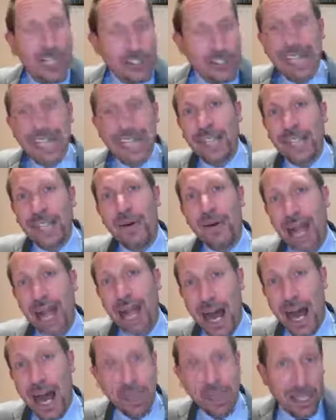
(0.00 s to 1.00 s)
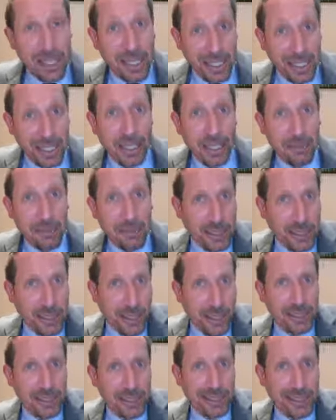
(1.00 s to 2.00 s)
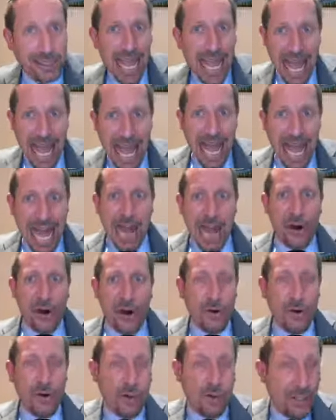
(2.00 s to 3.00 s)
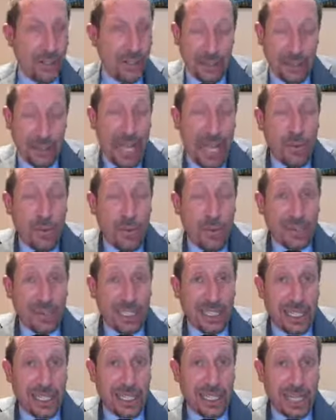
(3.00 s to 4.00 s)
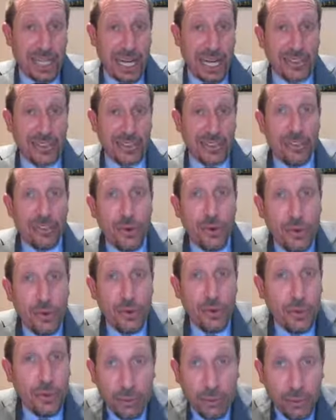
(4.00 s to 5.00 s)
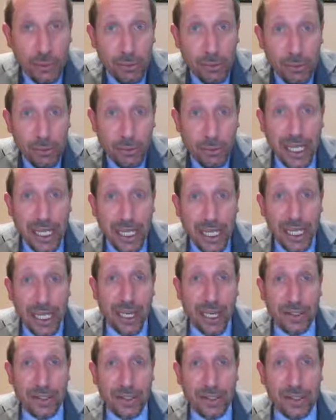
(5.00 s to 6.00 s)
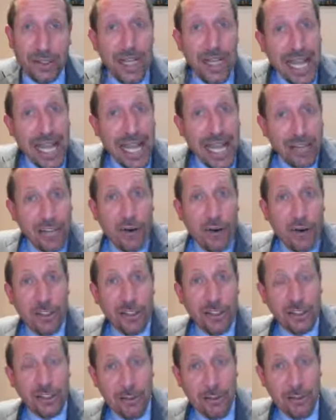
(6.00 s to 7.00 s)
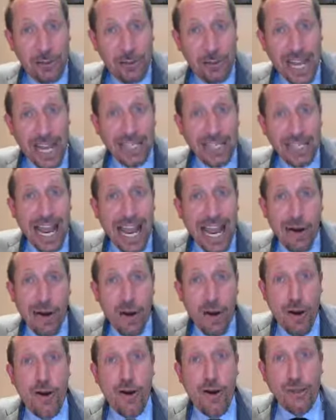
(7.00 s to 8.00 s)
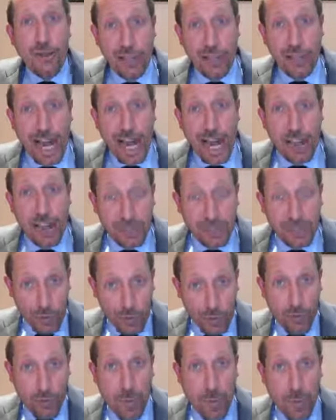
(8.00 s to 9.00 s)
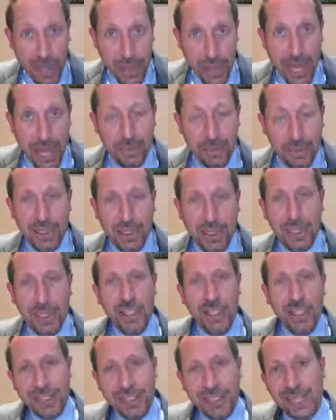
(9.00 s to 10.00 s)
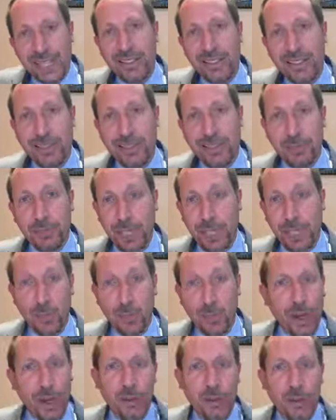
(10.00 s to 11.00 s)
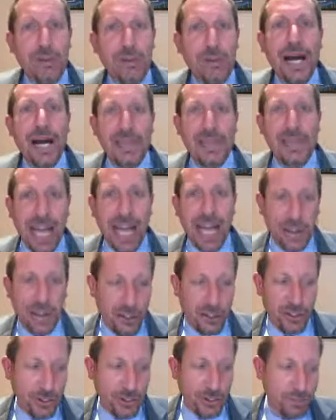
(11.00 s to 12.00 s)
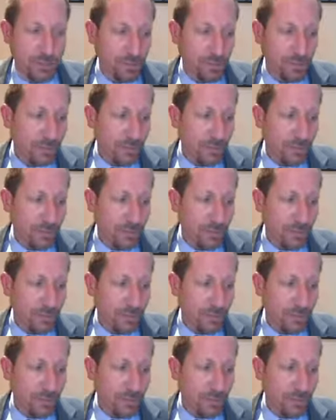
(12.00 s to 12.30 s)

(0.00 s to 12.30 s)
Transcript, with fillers: So that's how an army can kill because ow, they want to kill us, so we kill in order to protect our own lives from them. So that's exception number one. What about the other two?